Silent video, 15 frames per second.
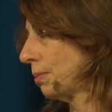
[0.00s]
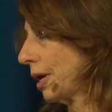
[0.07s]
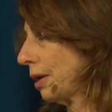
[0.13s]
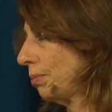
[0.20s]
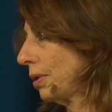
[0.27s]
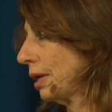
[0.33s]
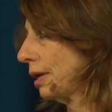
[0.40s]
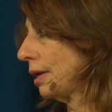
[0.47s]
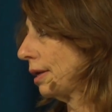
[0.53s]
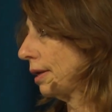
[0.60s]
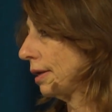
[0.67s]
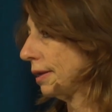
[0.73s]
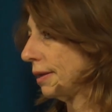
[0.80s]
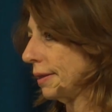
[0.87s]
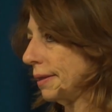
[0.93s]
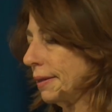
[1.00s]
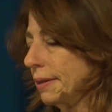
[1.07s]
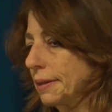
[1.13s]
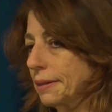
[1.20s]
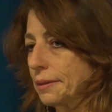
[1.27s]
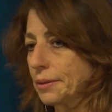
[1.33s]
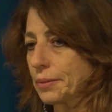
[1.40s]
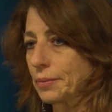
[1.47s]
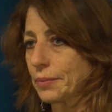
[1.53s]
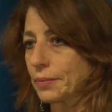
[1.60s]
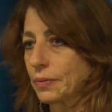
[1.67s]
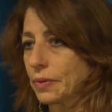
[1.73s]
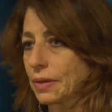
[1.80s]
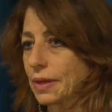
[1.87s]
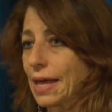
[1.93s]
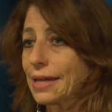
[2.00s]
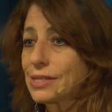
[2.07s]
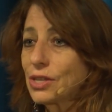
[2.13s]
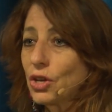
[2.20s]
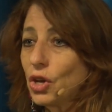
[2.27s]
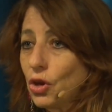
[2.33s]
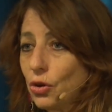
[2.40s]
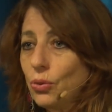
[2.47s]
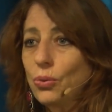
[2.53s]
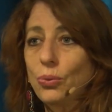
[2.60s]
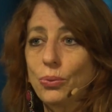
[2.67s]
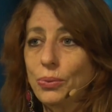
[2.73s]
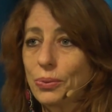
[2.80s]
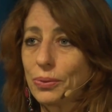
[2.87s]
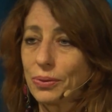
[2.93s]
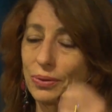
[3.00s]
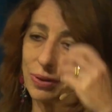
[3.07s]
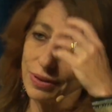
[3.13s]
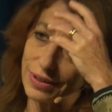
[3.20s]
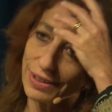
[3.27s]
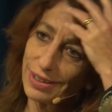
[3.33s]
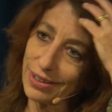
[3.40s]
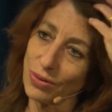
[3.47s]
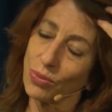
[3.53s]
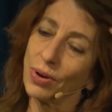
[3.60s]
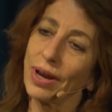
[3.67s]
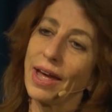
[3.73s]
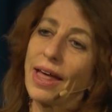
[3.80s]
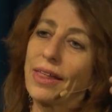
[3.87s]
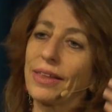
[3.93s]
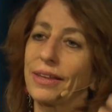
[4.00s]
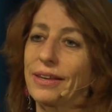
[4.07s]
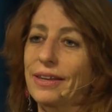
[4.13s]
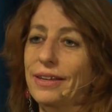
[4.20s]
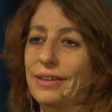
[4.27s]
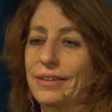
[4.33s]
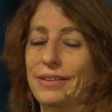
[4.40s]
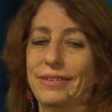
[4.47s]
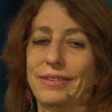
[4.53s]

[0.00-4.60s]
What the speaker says: may be. That's a new reality.